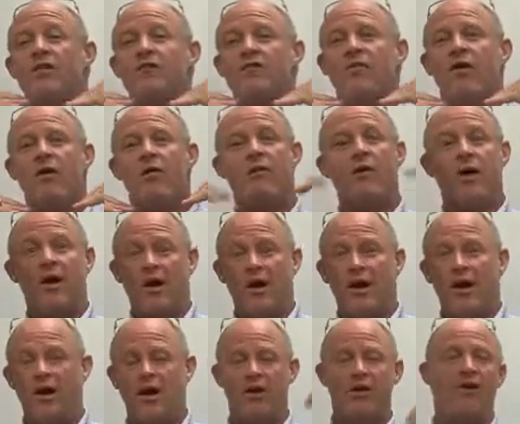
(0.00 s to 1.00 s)
from
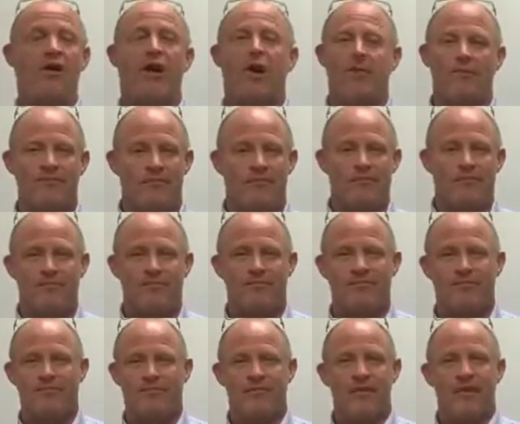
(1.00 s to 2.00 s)
here up.
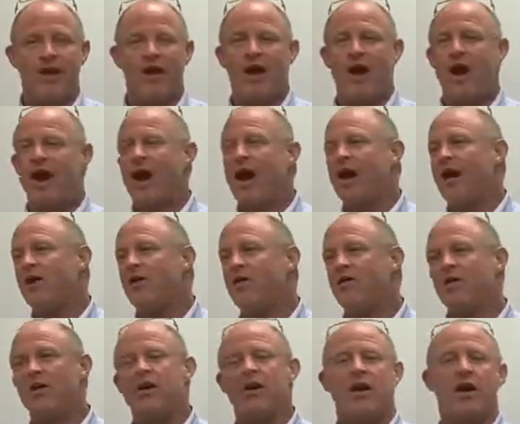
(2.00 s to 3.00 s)
I
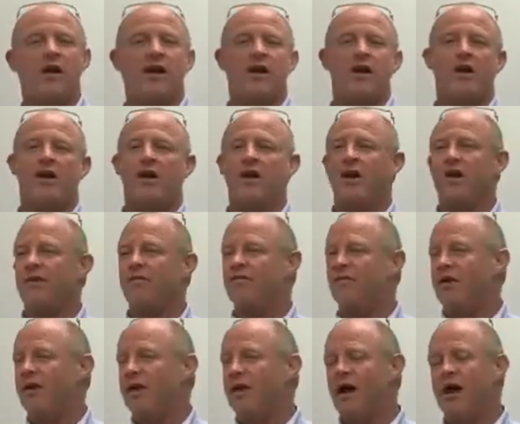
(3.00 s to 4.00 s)
don't care if
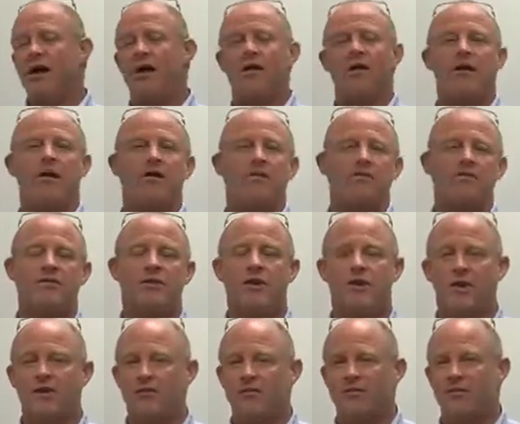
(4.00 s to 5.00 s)
a gal comes
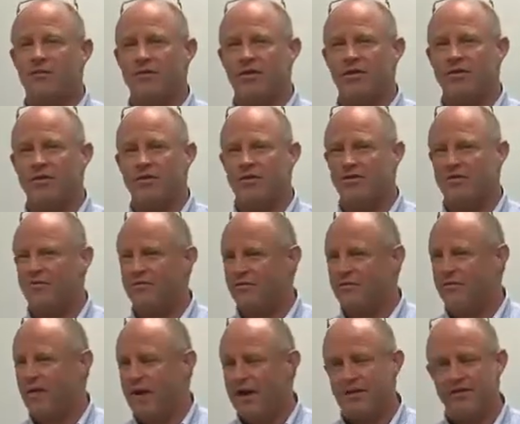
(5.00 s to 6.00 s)
in with the
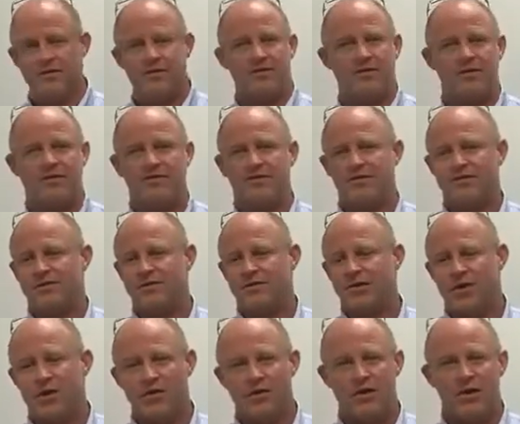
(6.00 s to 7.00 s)
fanciest
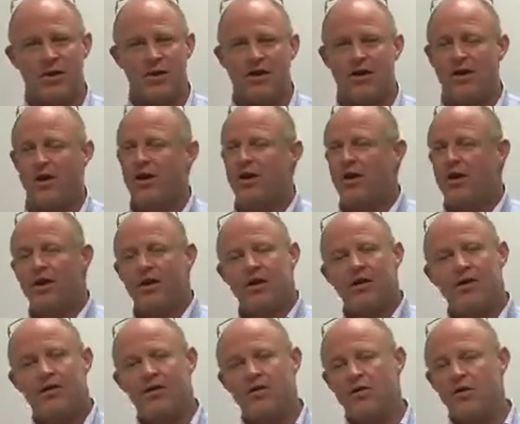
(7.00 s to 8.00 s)
low cut neck,
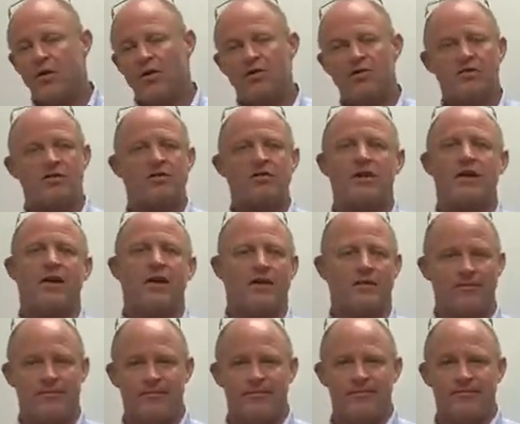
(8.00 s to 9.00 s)
you don't see
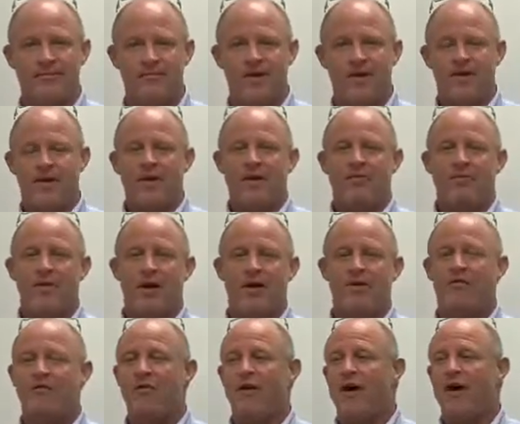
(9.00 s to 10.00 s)
it. Matter
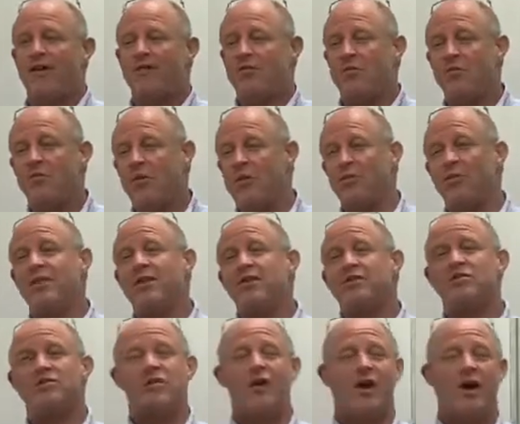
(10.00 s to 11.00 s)
of fact, the woman
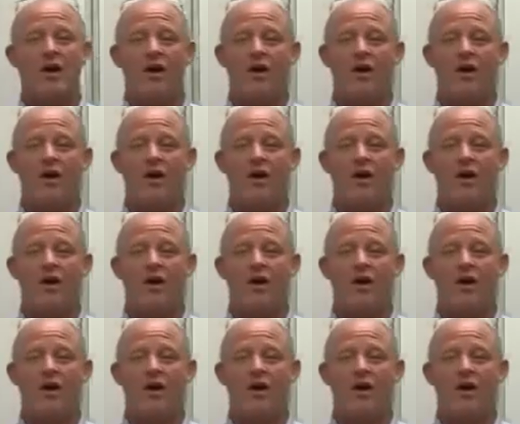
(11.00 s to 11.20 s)
that's trying